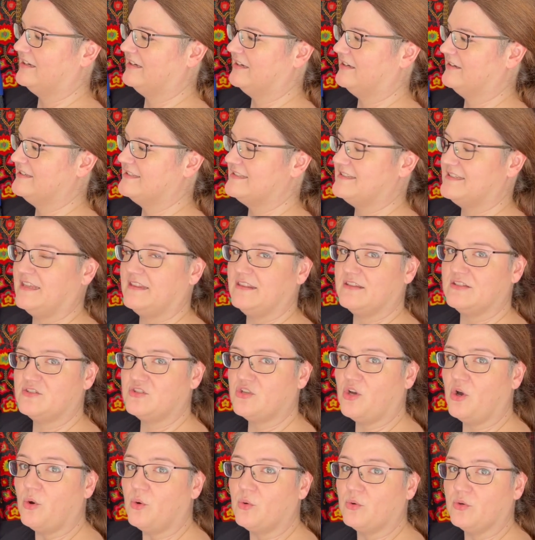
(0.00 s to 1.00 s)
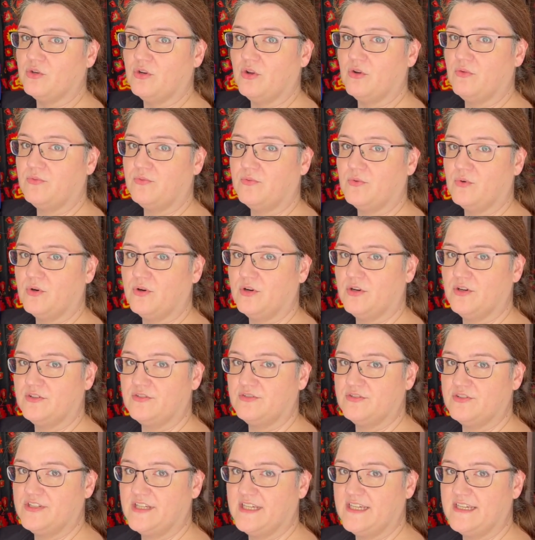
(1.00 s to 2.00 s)
set the tone for
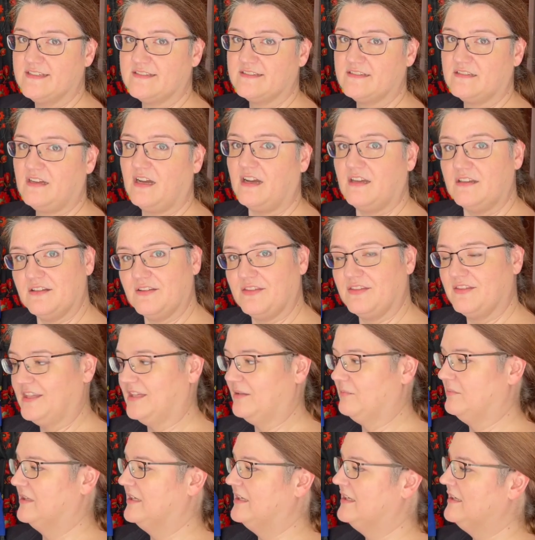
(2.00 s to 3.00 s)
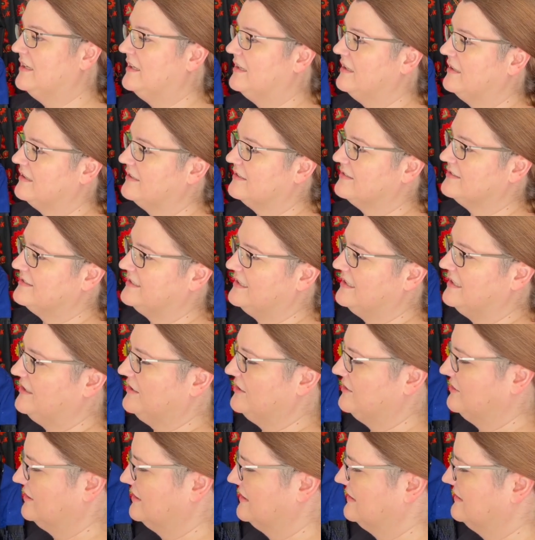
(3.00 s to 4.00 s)
today's color theme. Because here
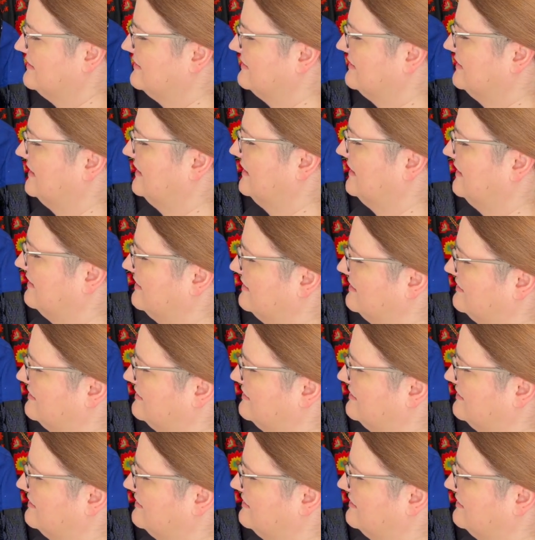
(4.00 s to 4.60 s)
you can see the